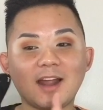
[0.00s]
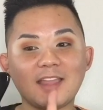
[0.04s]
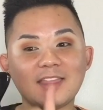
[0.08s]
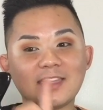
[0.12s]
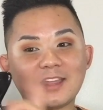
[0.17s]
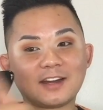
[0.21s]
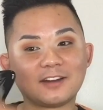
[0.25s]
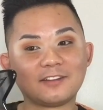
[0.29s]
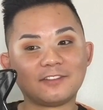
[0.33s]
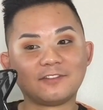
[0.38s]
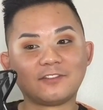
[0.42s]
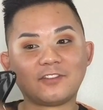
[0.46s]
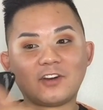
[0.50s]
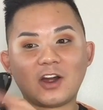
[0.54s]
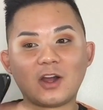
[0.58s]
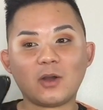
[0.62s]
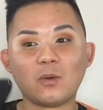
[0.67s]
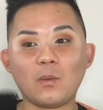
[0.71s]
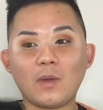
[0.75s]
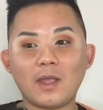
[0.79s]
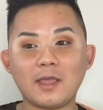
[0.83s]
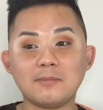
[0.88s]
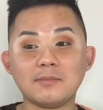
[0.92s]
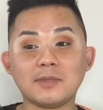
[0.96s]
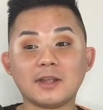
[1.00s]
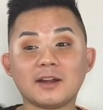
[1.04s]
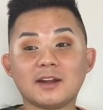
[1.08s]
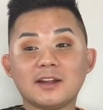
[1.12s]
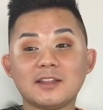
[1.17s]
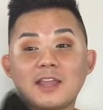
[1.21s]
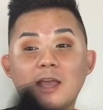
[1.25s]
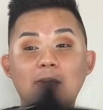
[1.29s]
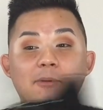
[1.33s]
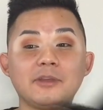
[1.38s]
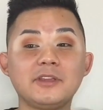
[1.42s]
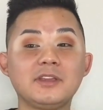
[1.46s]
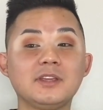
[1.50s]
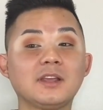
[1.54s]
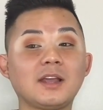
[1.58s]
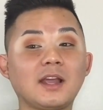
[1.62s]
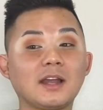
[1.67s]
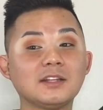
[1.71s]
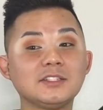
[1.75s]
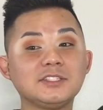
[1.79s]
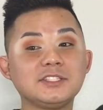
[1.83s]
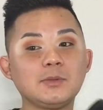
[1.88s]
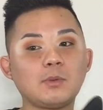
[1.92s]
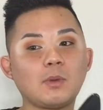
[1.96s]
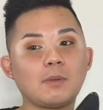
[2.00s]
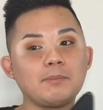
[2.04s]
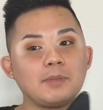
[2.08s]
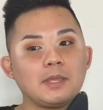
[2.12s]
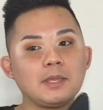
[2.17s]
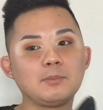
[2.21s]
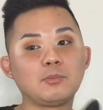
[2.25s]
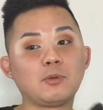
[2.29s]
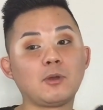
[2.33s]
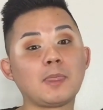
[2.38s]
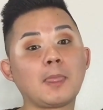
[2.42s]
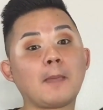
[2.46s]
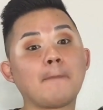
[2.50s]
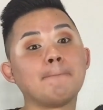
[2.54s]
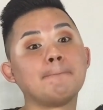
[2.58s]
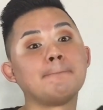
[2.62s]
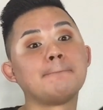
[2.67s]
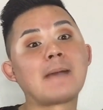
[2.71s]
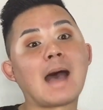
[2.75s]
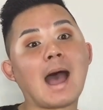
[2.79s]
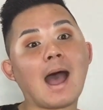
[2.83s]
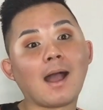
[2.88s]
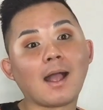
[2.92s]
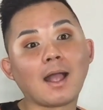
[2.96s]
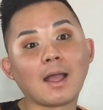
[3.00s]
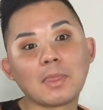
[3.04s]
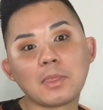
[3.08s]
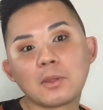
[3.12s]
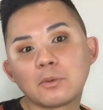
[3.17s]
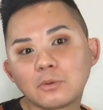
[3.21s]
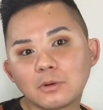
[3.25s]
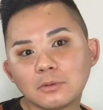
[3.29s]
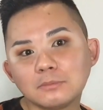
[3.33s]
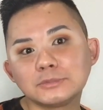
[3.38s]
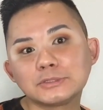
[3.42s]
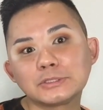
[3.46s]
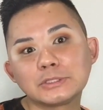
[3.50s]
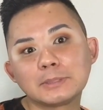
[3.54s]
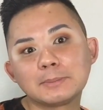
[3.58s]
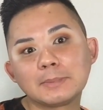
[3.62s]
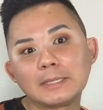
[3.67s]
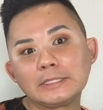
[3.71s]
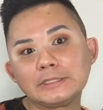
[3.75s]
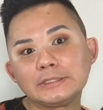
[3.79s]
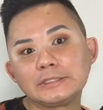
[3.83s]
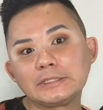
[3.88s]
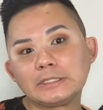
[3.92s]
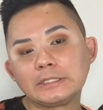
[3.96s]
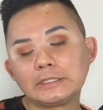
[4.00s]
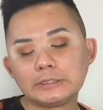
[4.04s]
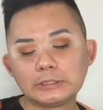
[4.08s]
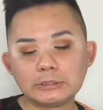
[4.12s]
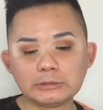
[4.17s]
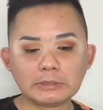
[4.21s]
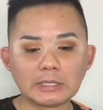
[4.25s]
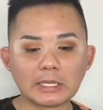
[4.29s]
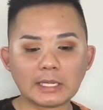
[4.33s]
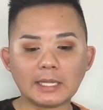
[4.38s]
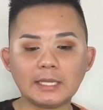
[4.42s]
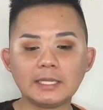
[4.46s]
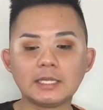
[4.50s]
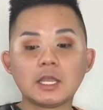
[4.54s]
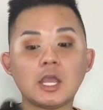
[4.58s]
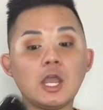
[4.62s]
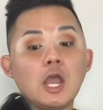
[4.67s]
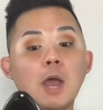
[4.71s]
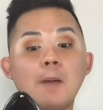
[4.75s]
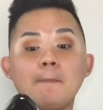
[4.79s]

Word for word: and then a far away mirror. That way you can kind of see what people in the back of the room is going to be seeing you like.